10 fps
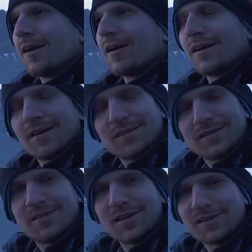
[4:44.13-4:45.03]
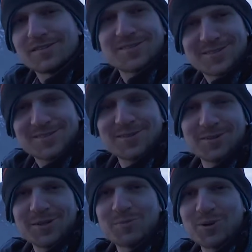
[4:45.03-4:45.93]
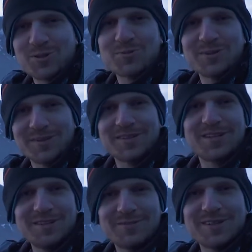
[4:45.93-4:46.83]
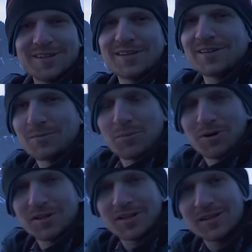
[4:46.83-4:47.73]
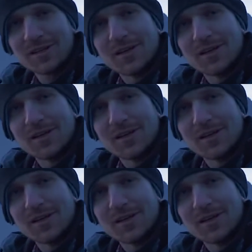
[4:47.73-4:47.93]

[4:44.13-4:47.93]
and that is only possible in the evening and in the morning.